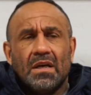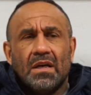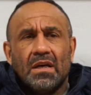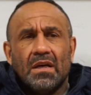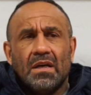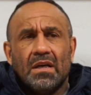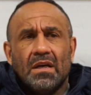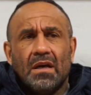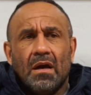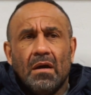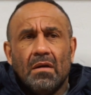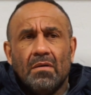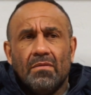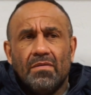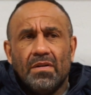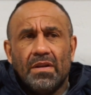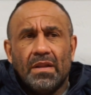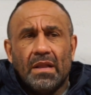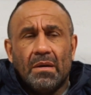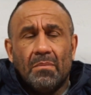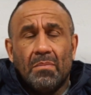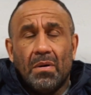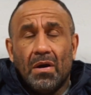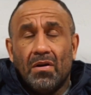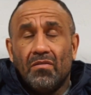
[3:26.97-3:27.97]

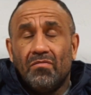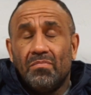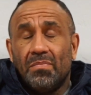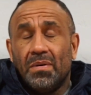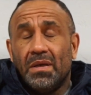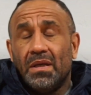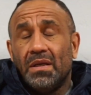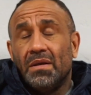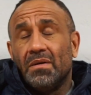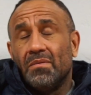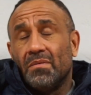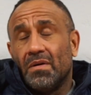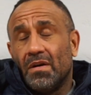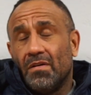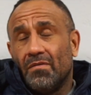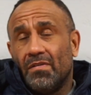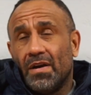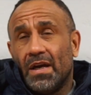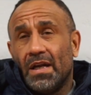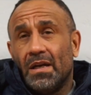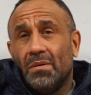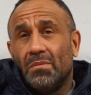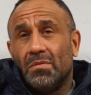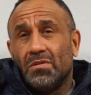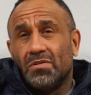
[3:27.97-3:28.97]
Hopefully they'll both be
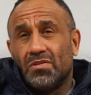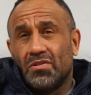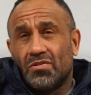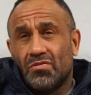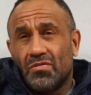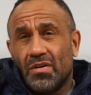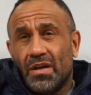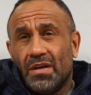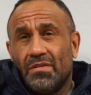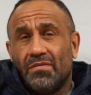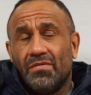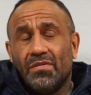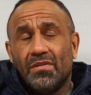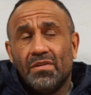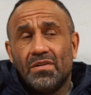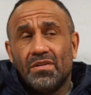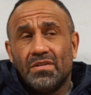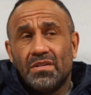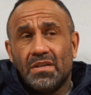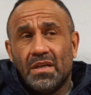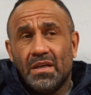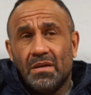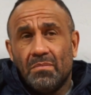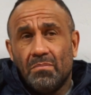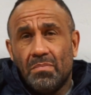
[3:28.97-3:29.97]
available to train
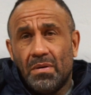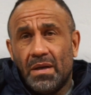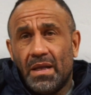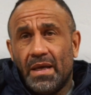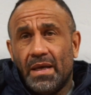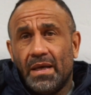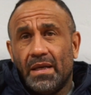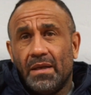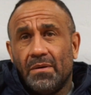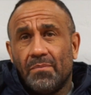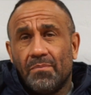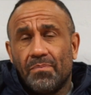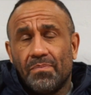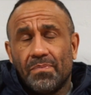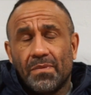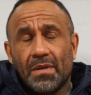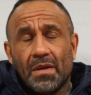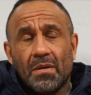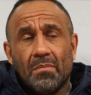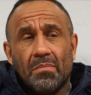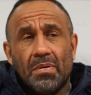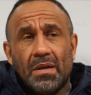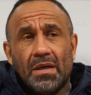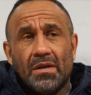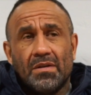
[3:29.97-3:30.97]
Thursday and play
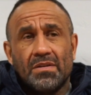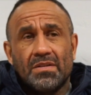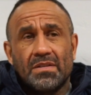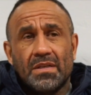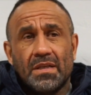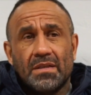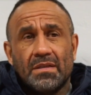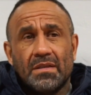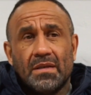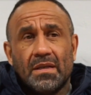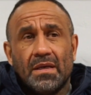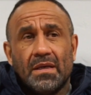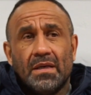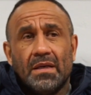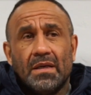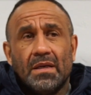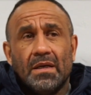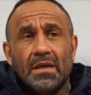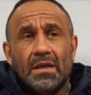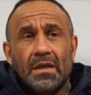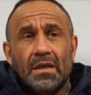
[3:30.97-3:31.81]
on Saturday.